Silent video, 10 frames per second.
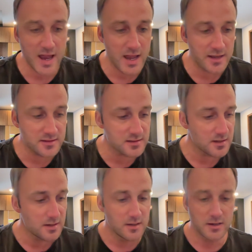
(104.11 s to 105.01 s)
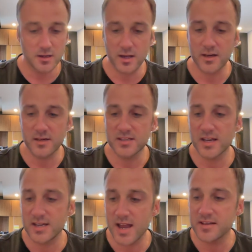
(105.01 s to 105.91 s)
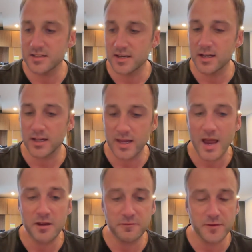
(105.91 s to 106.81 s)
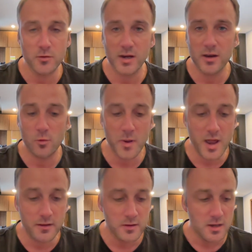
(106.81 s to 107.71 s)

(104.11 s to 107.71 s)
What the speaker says: And like I say, yes, it can feel a little bit